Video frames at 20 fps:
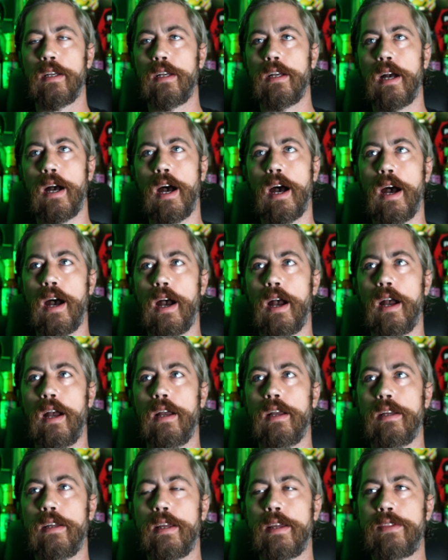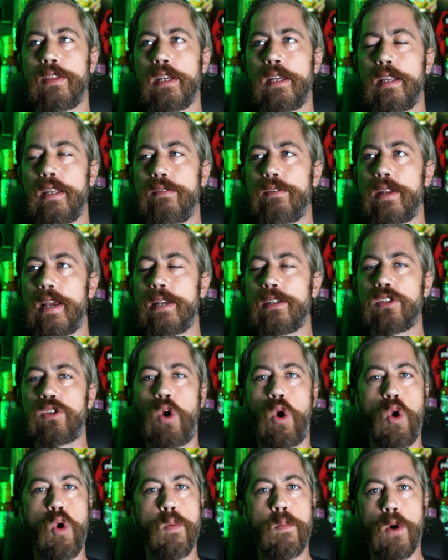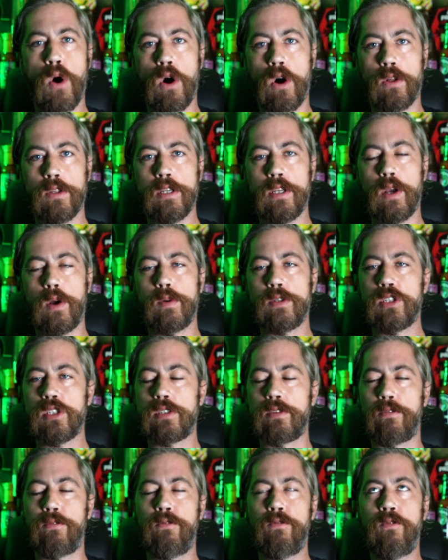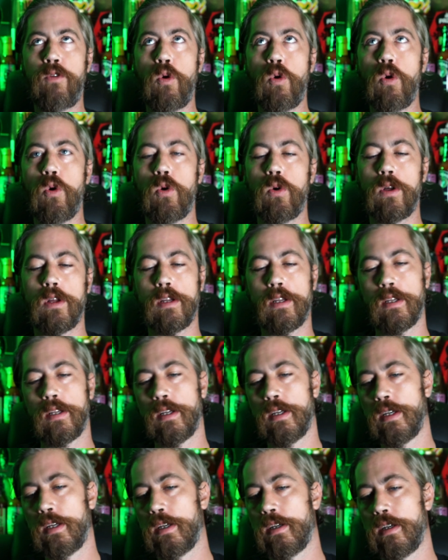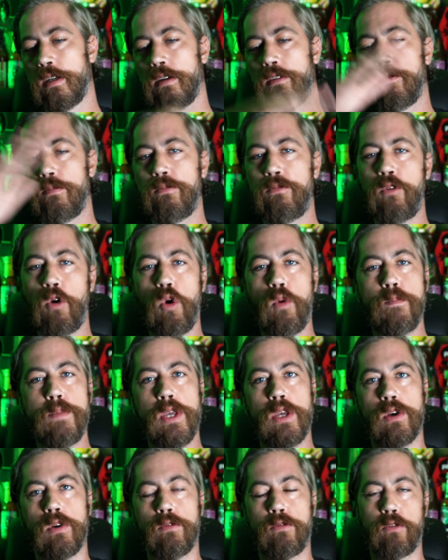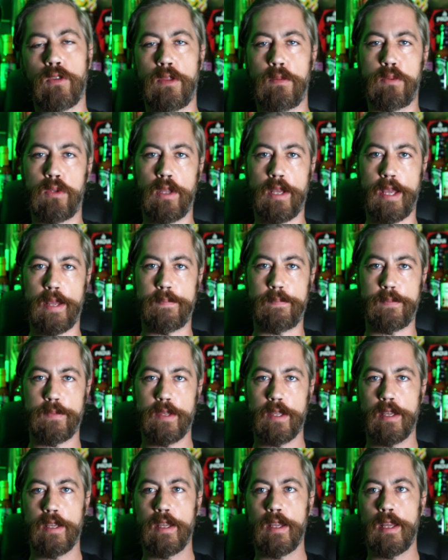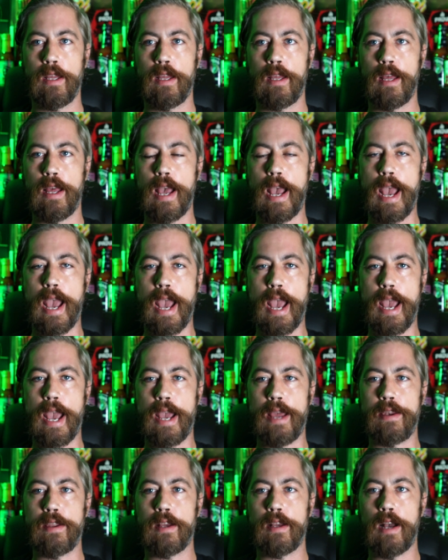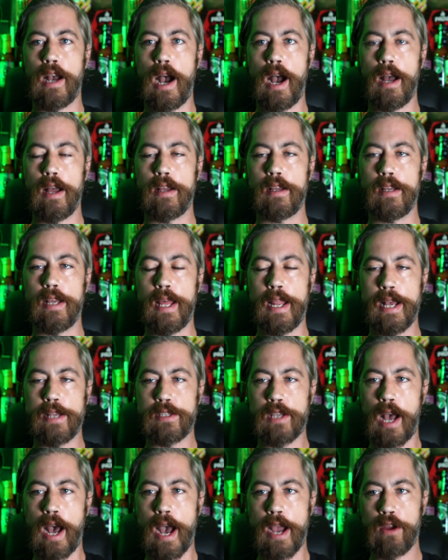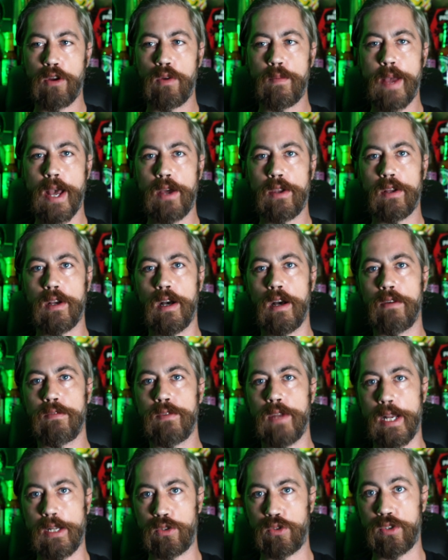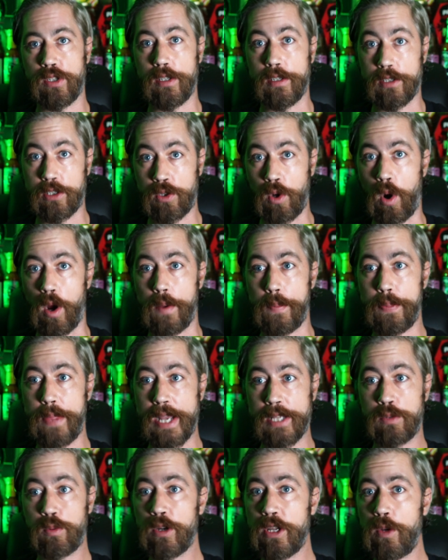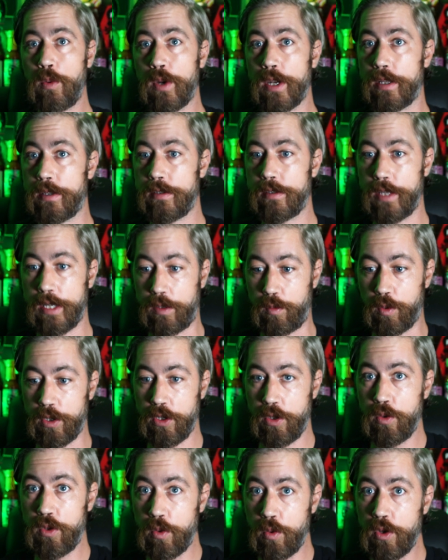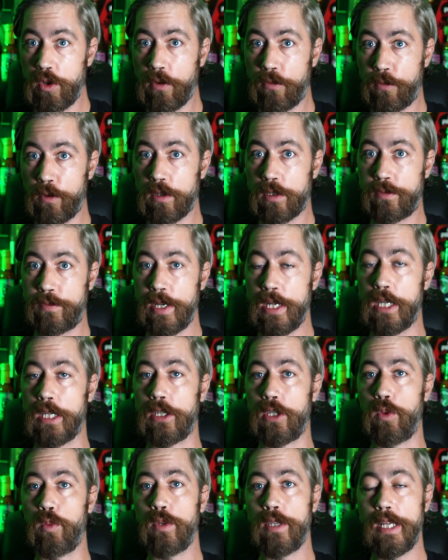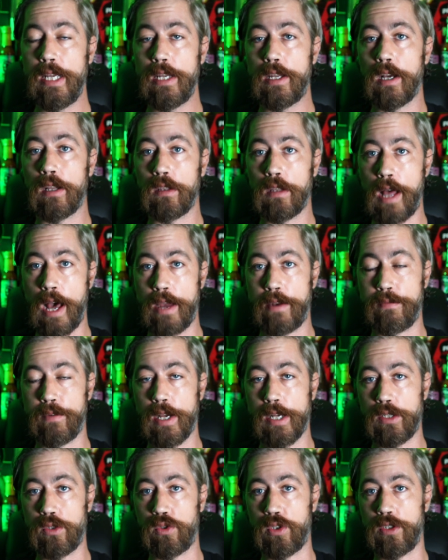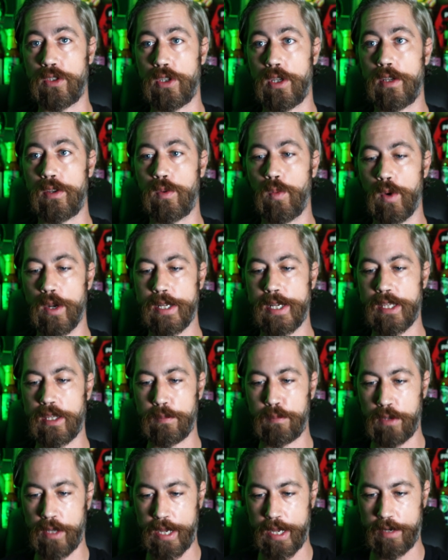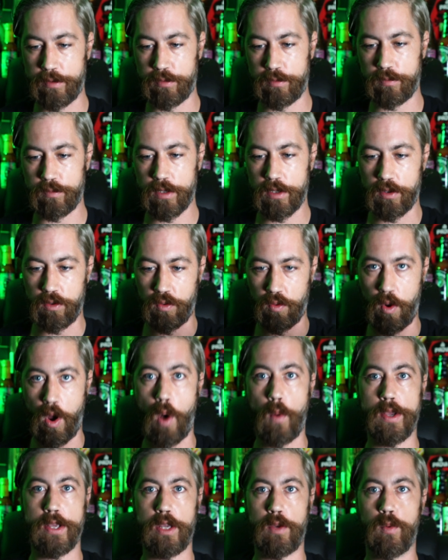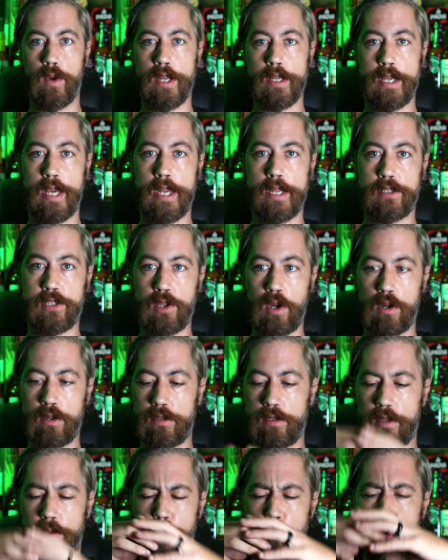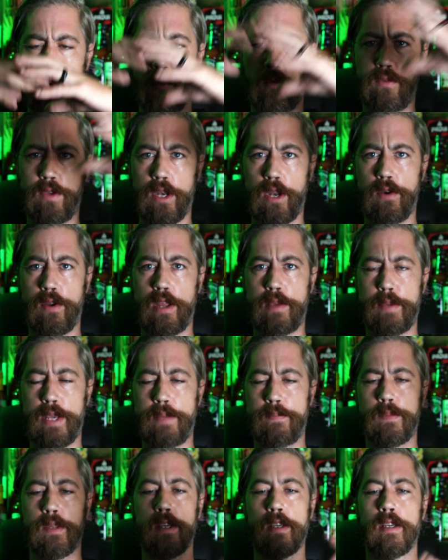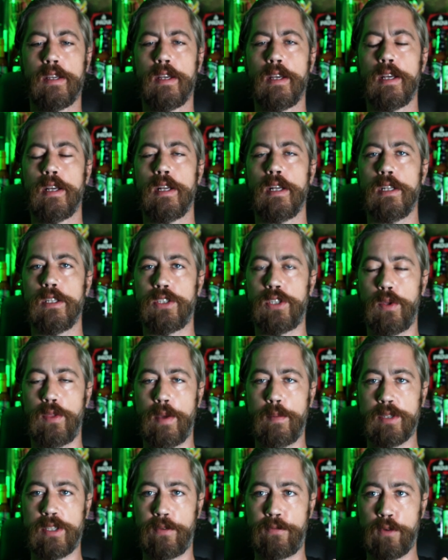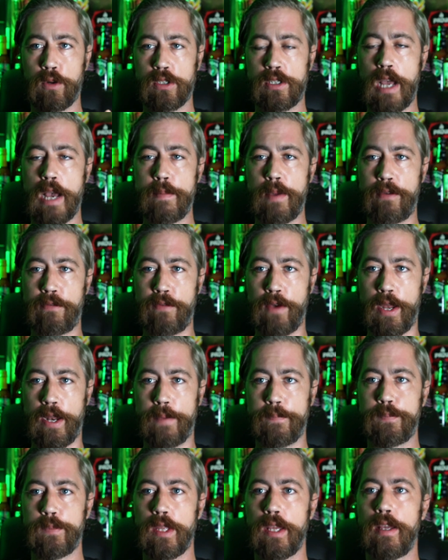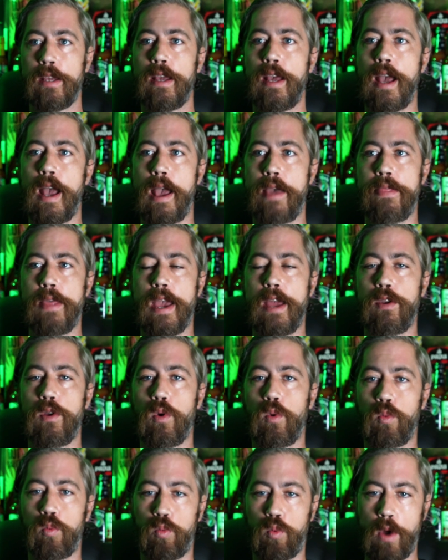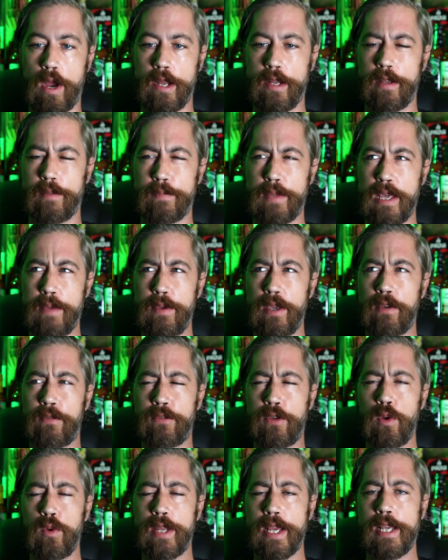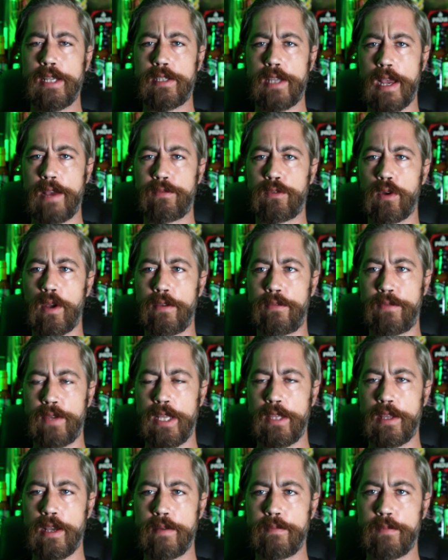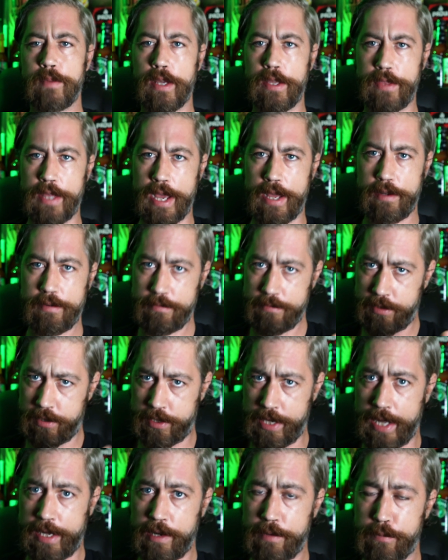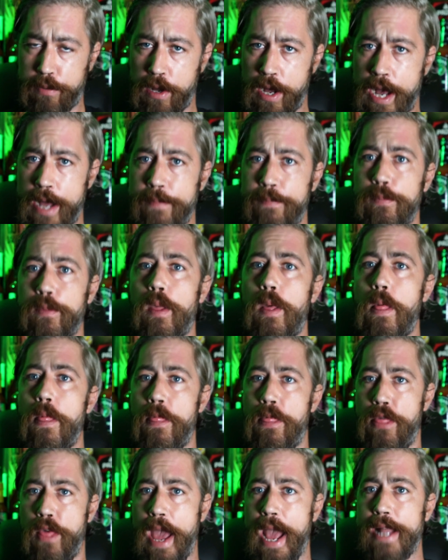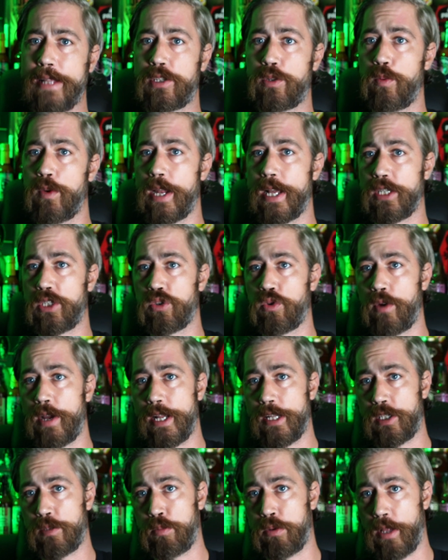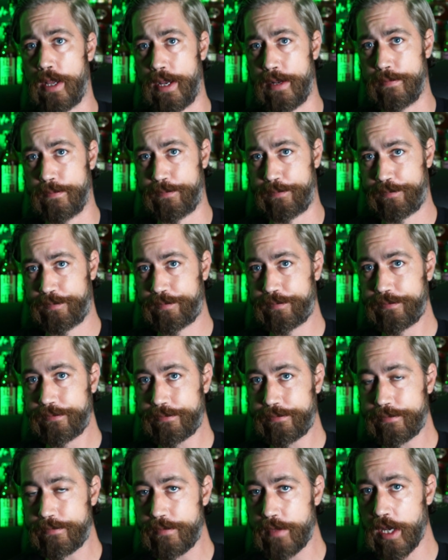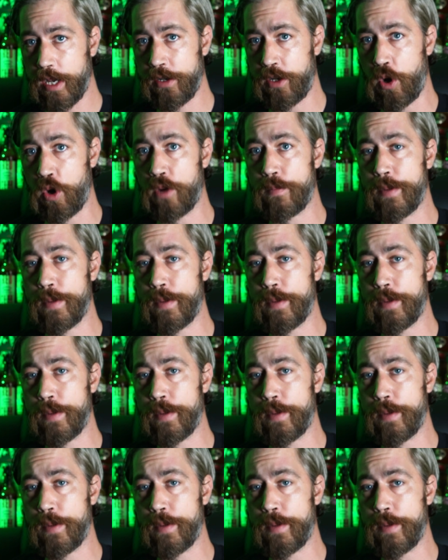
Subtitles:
I think it even has cobalt. You know, it's just a full meal for the plant, and it has a higher amount of nitrogen to start. That's where you want to, like when you do your first feeding, you need a lot of nitrogen. You want to get the plant growing. You want to get it starting to move. You know what I mean? So that was the first time I fed it, and then maybe a few days after I feed them in that second pot, that's when I transplant and go to